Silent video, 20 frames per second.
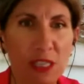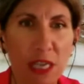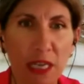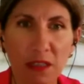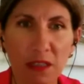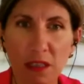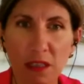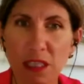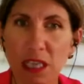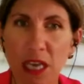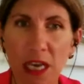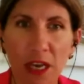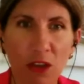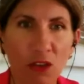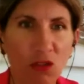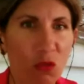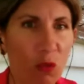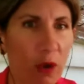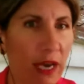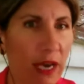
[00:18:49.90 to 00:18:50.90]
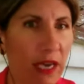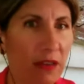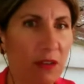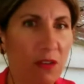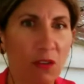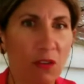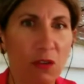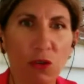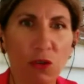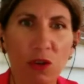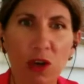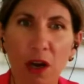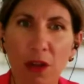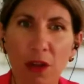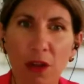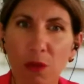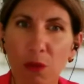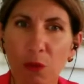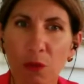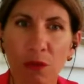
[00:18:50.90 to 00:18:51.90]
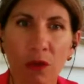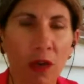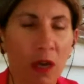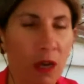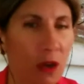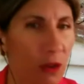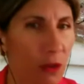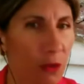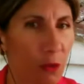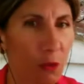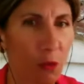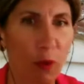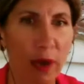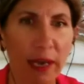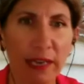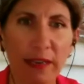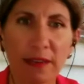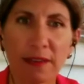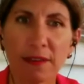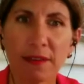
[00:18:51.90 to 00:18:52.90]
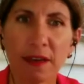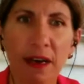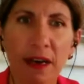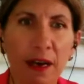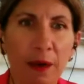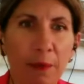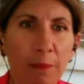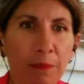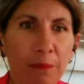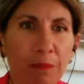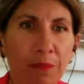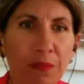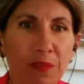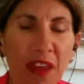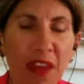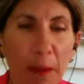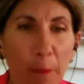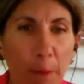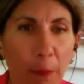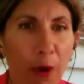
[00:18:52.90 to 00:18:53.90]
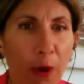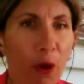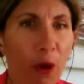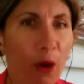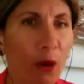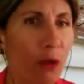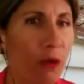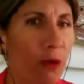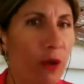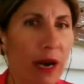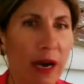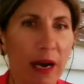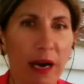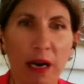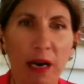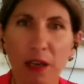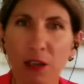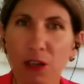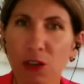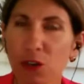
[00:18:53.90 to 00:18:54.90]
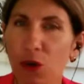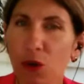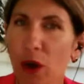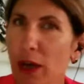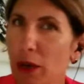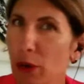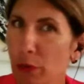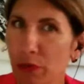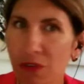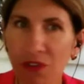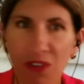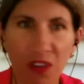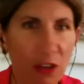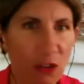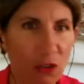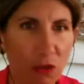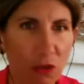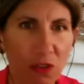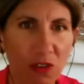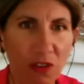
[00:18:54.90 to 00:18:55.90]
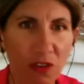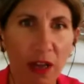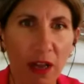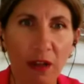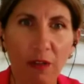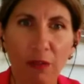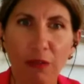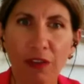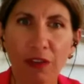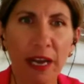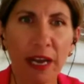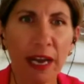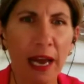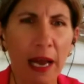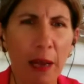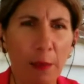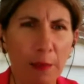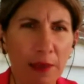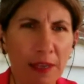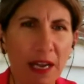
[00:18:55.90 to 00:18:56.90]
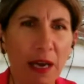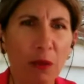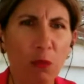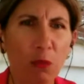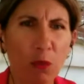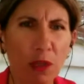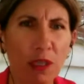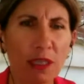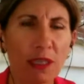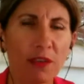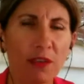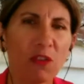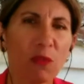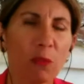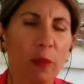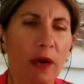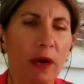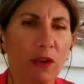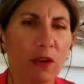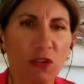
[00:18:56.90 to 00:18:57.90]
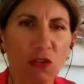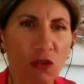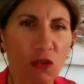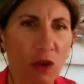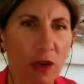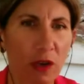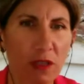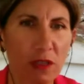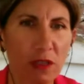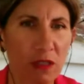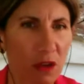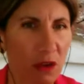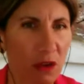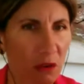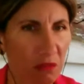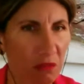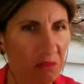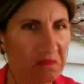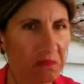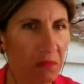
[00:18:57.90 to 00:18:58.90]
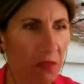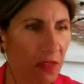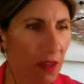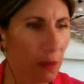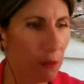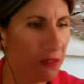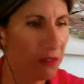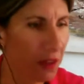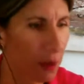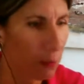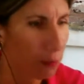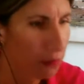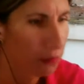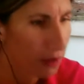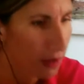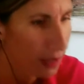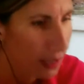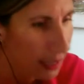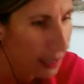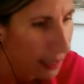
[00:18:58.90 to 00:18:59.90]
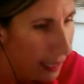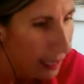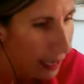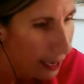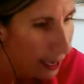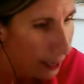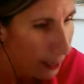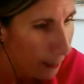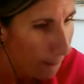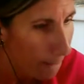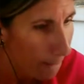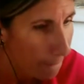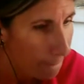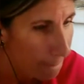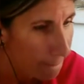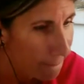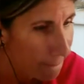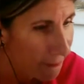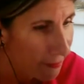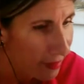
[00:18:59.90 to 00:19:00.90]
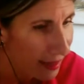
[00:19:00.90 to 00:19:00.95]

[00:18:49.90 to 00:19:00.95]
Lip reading: the stage right. You got the right tempo. You know how to present yourself. I mean, that really inspires trust. So thumbs up. And